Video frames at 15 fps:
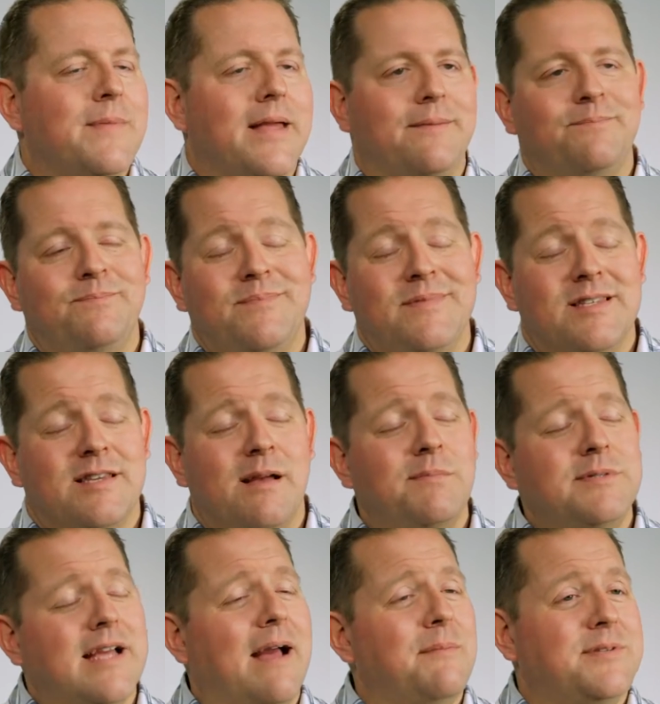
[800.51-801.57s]
Now,
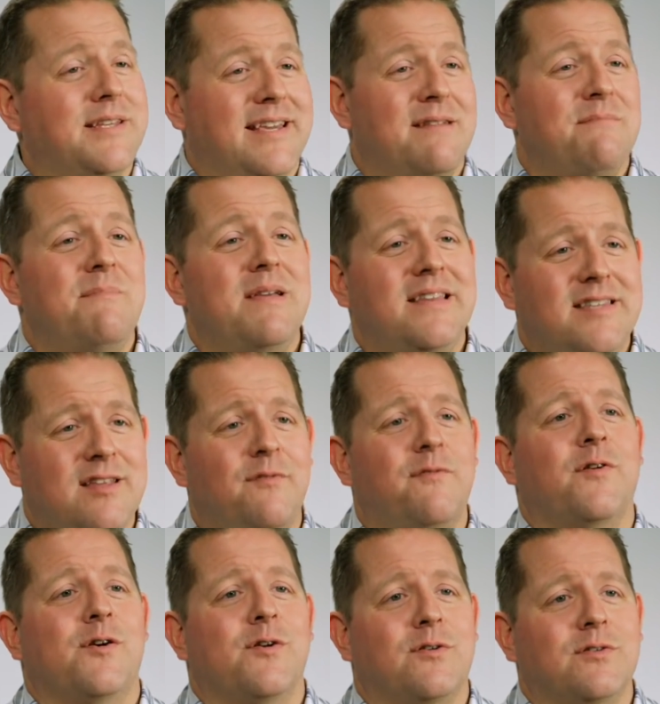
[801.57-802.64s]
sometimes it can be
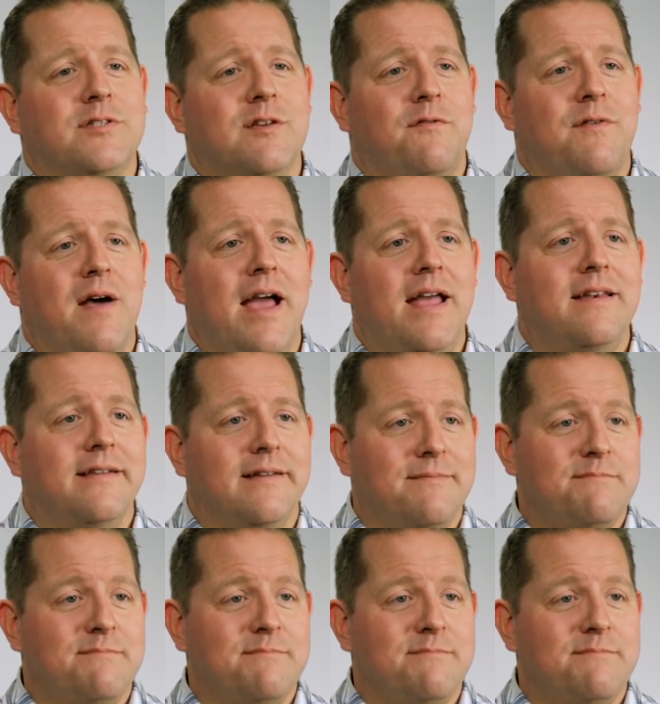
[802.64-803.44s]
difficult to find